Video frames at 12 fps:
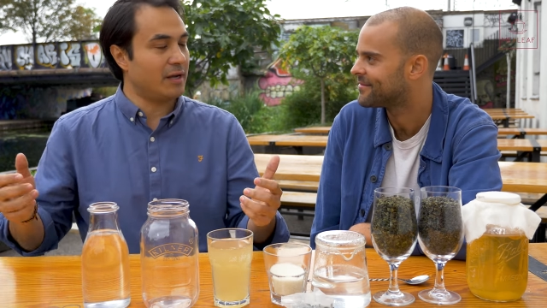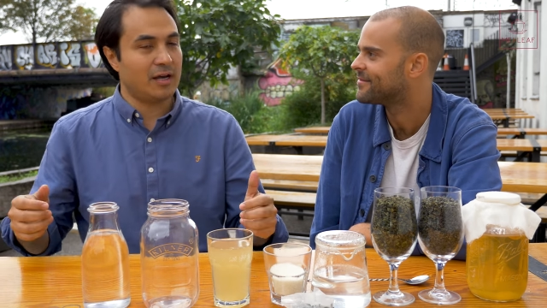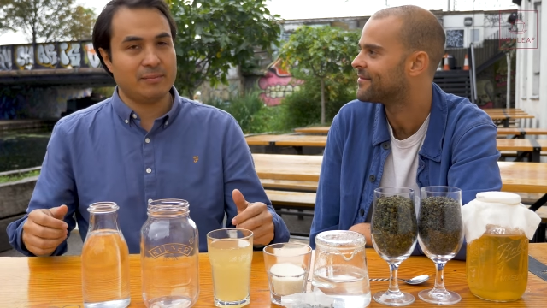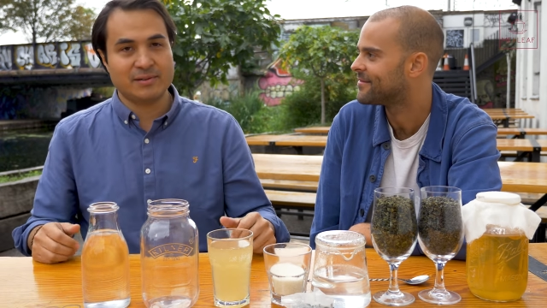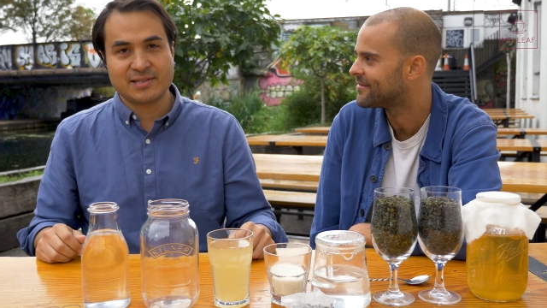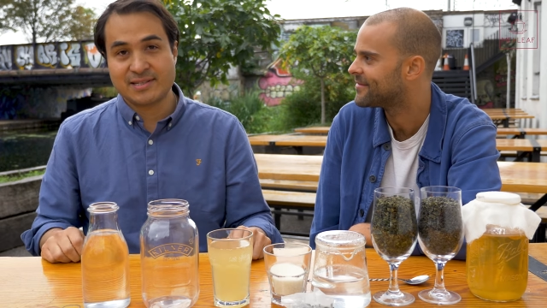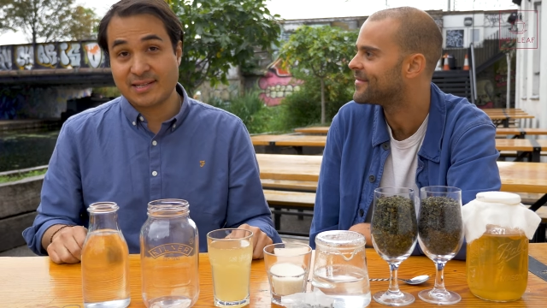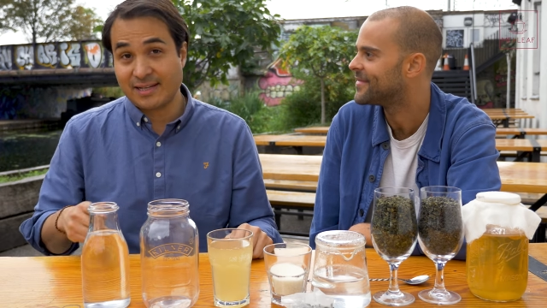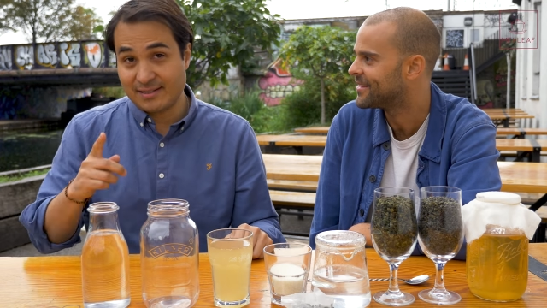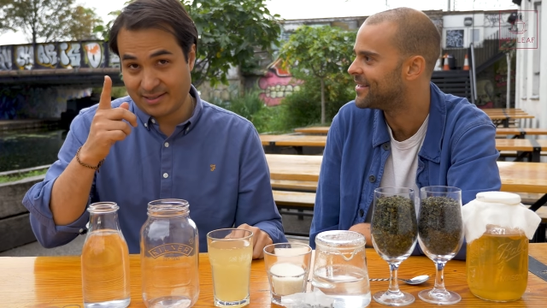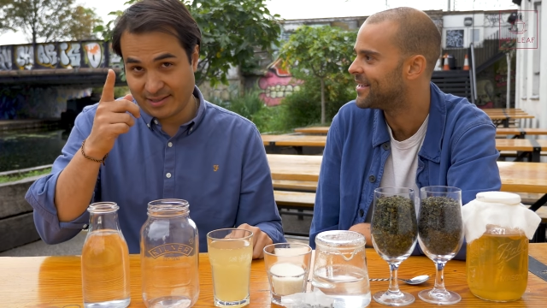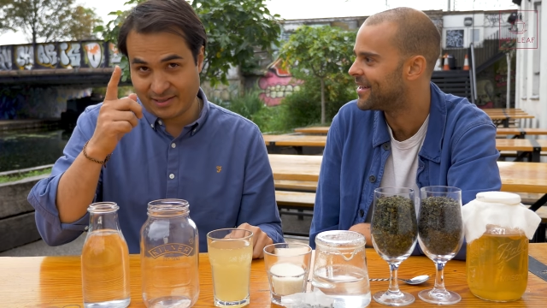Speaker 1: herbal
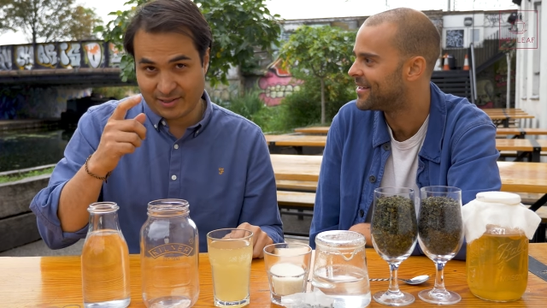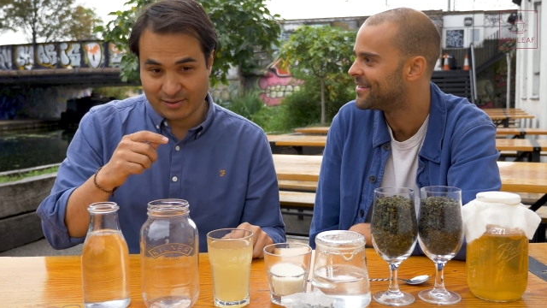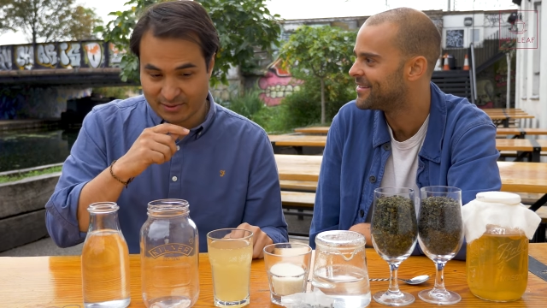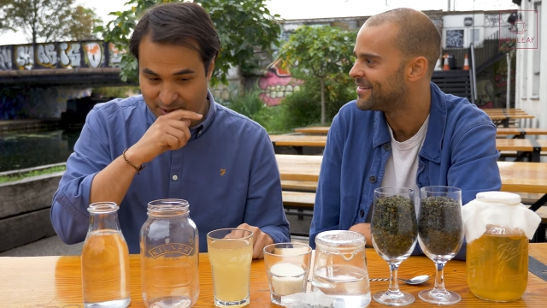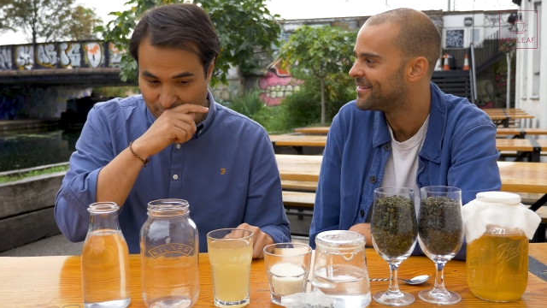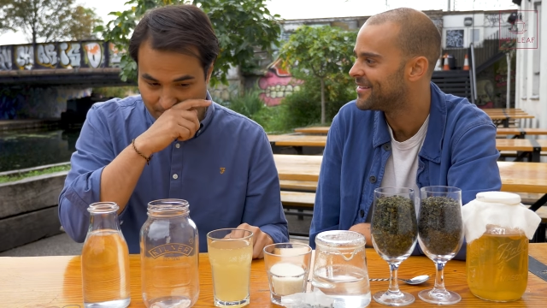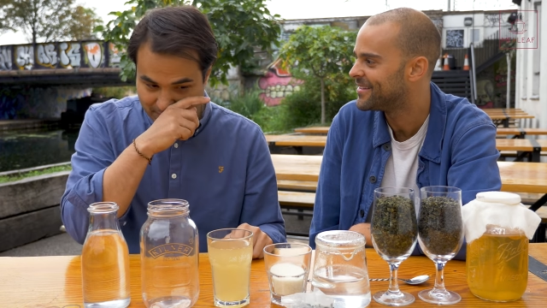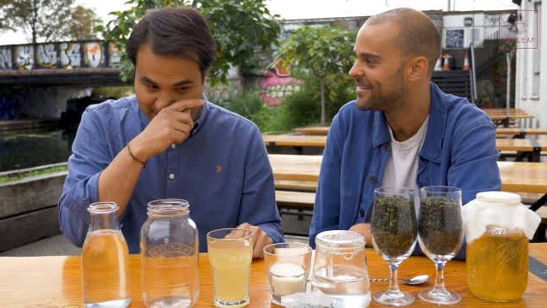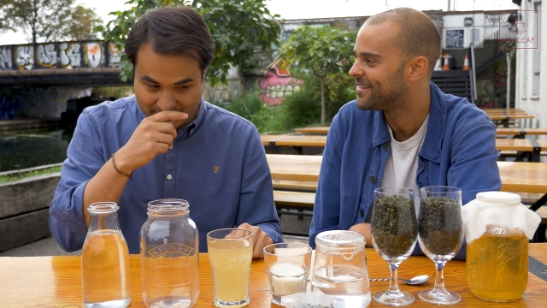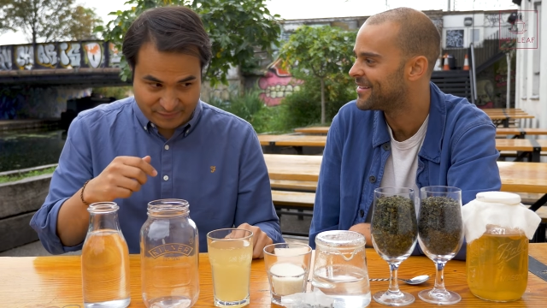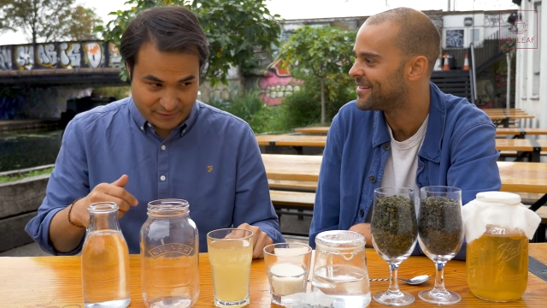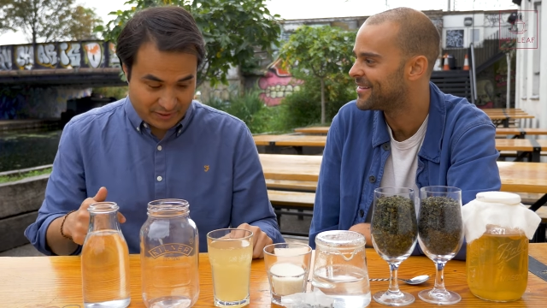tisanes. There yeah. you go, top
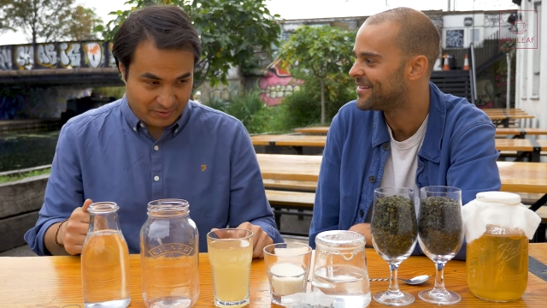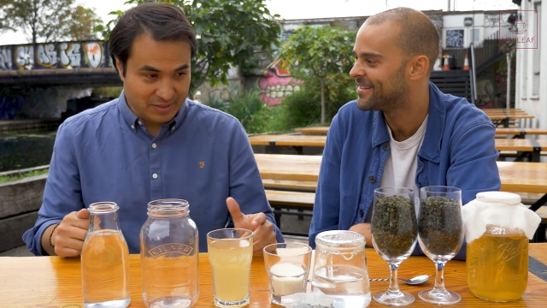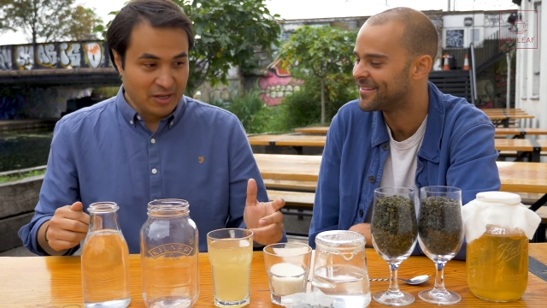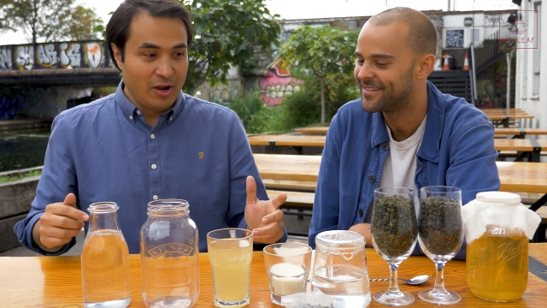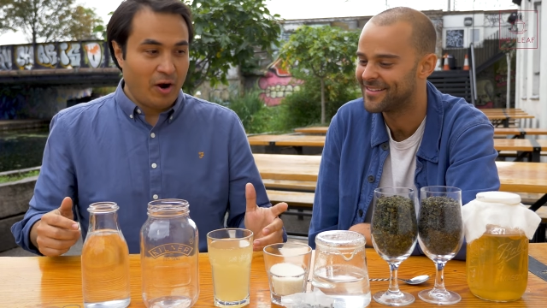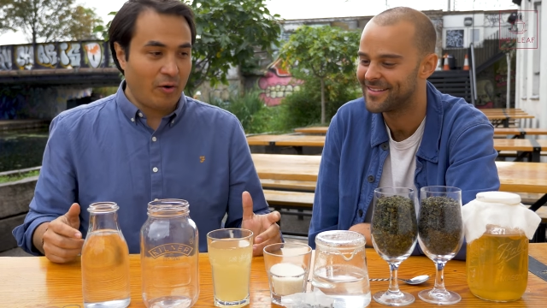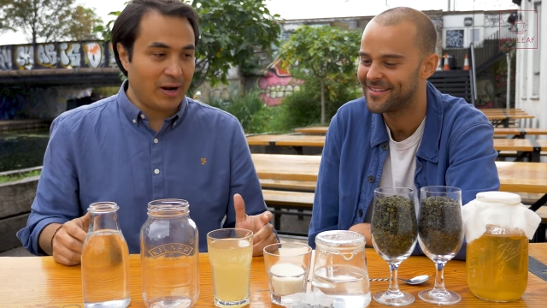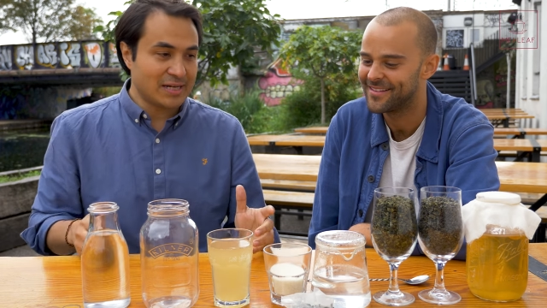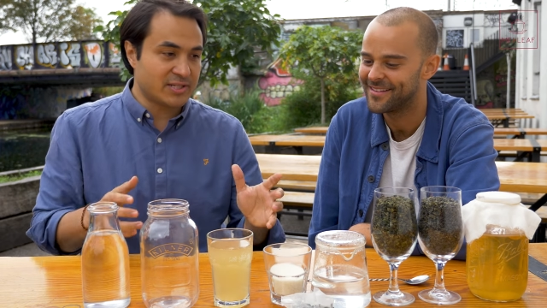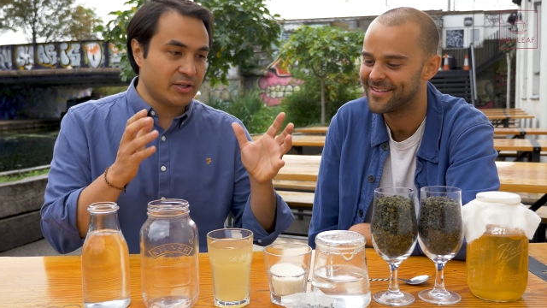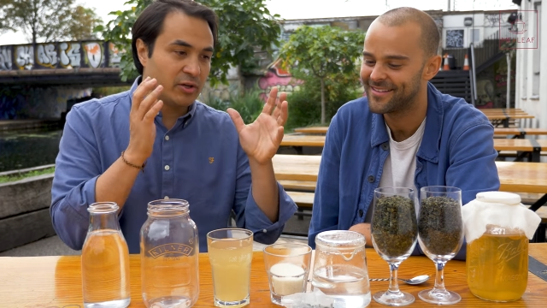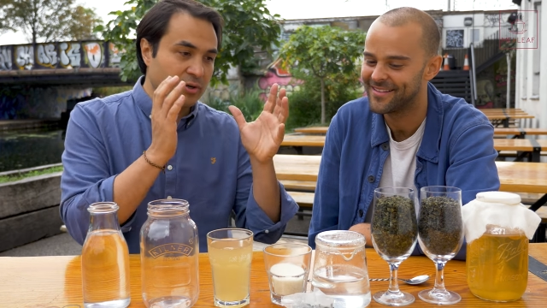tip for you. All
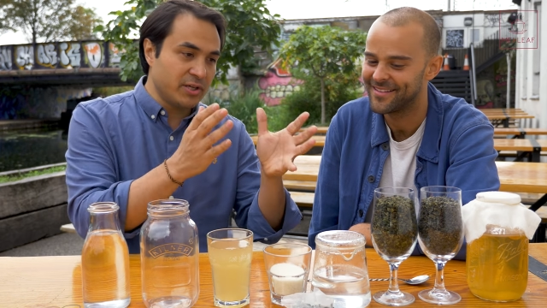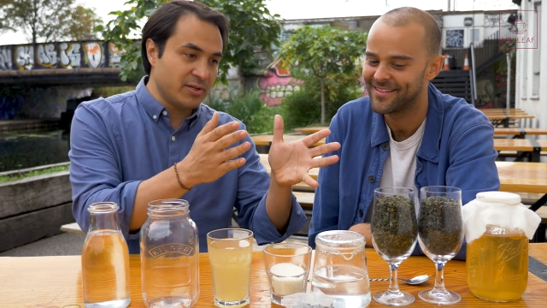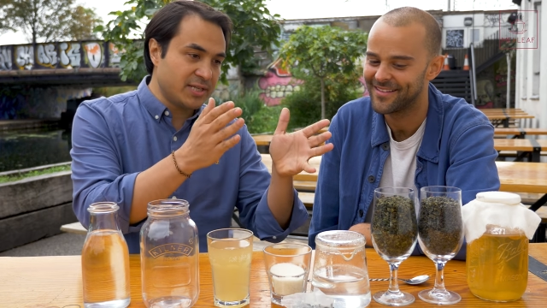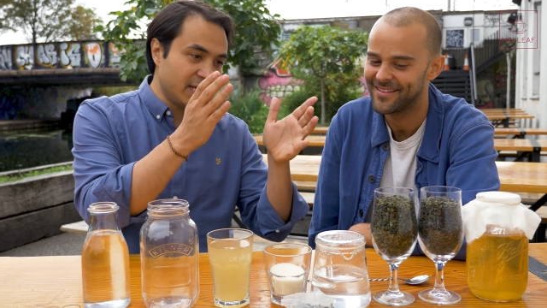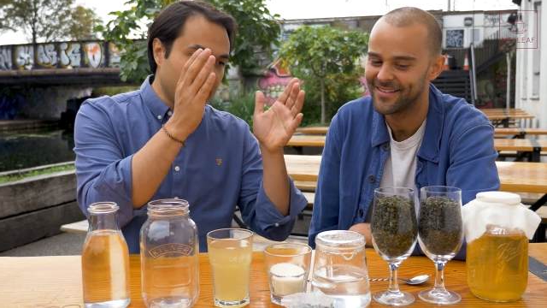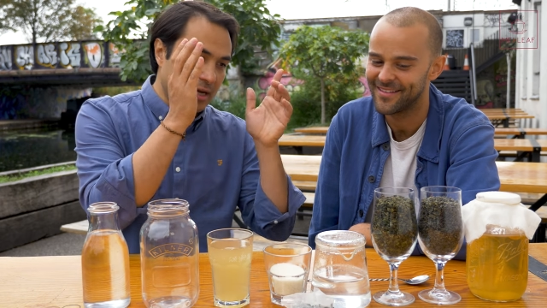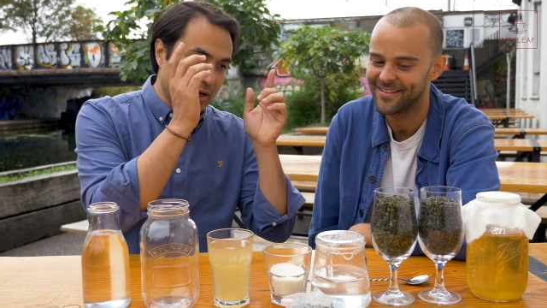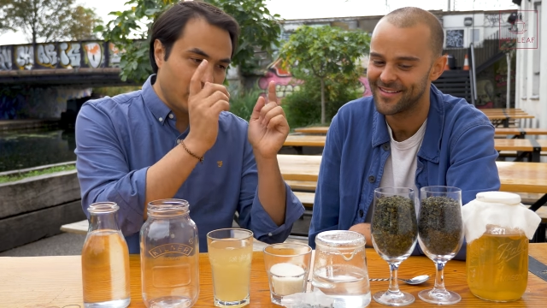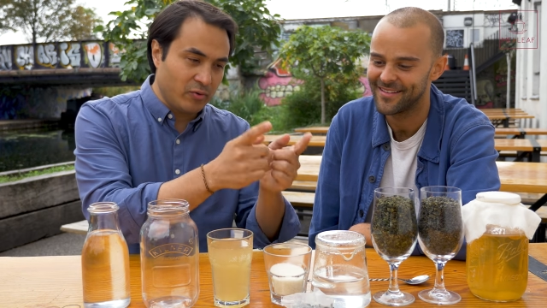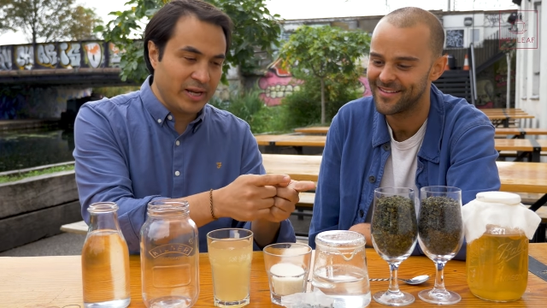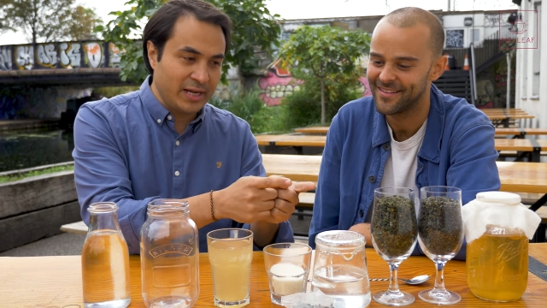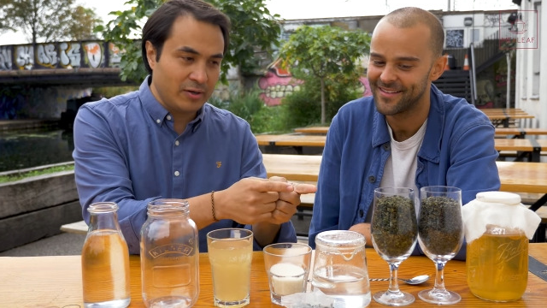right, so you're using a
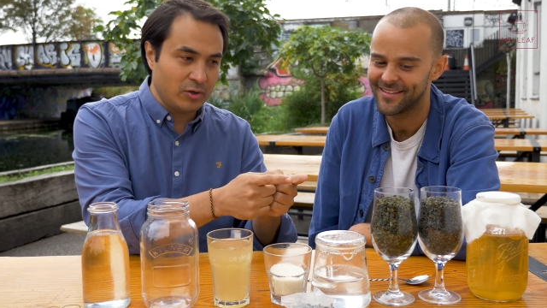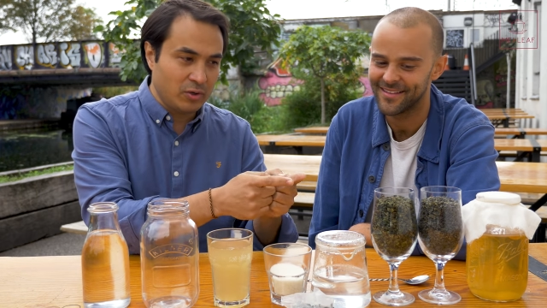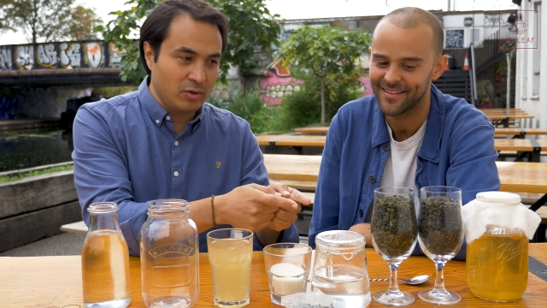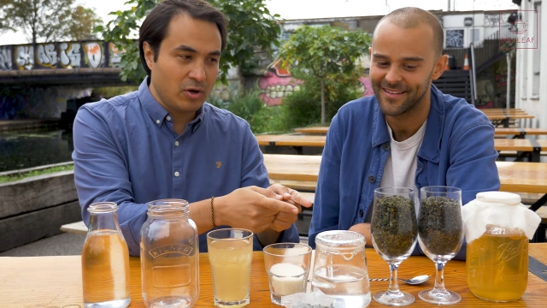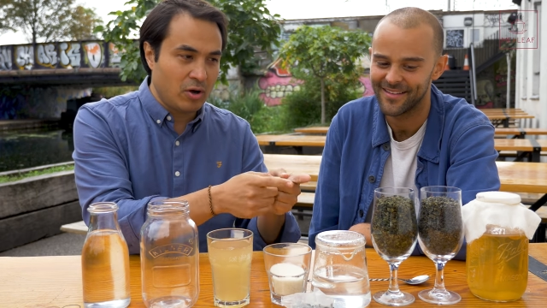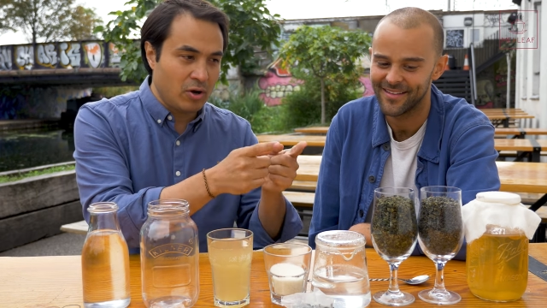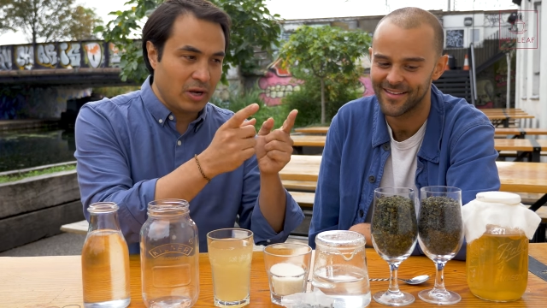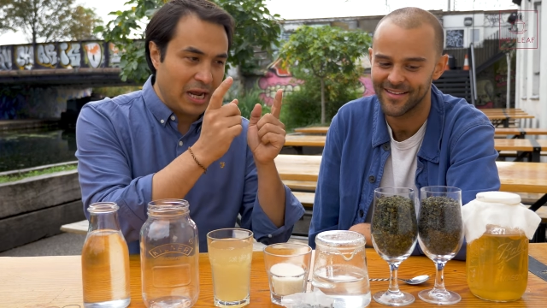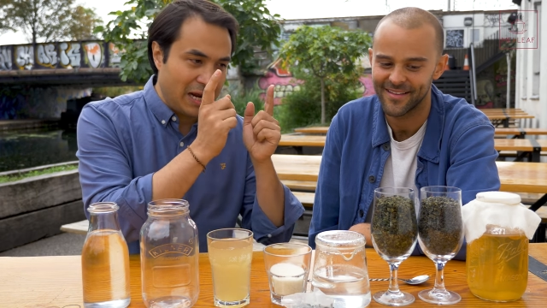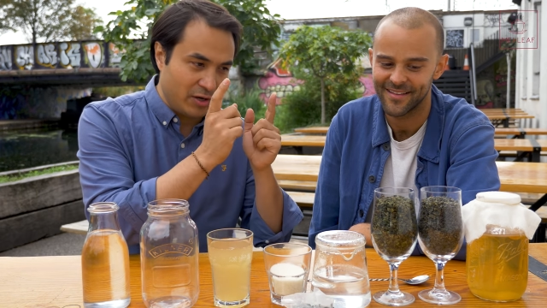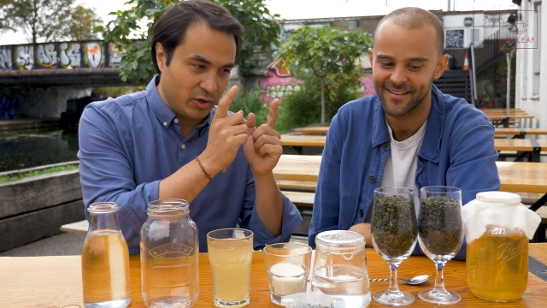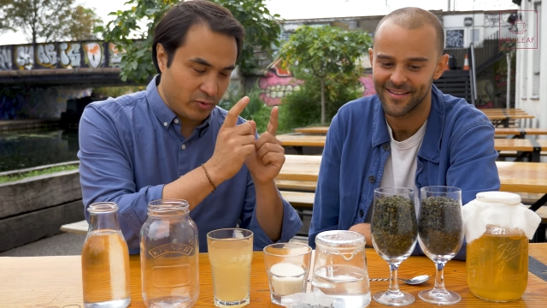green oolong
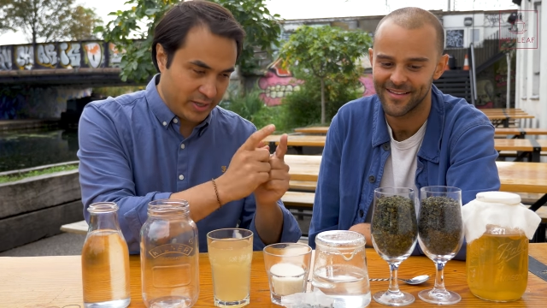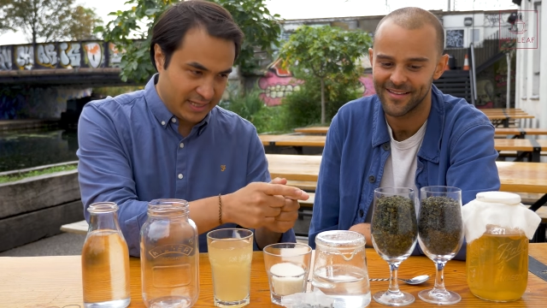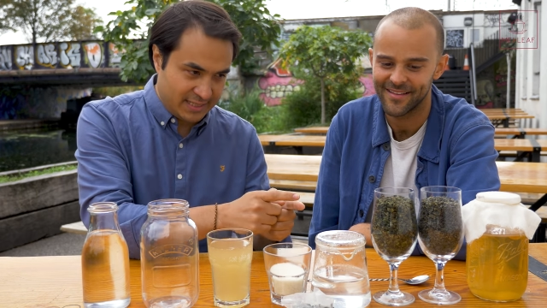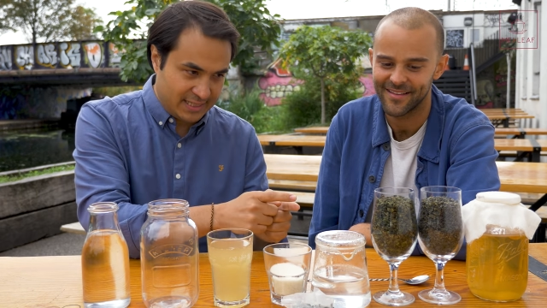and a green